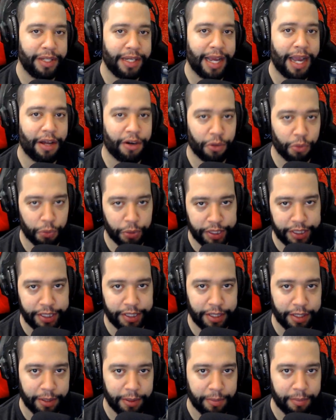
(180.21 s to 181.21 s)
how to read.
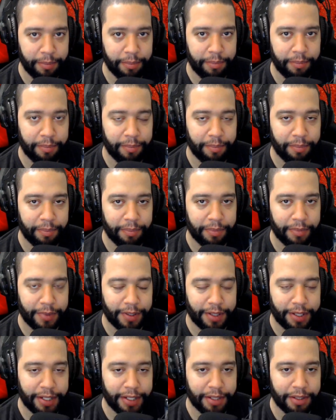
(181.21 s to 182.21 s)
Right?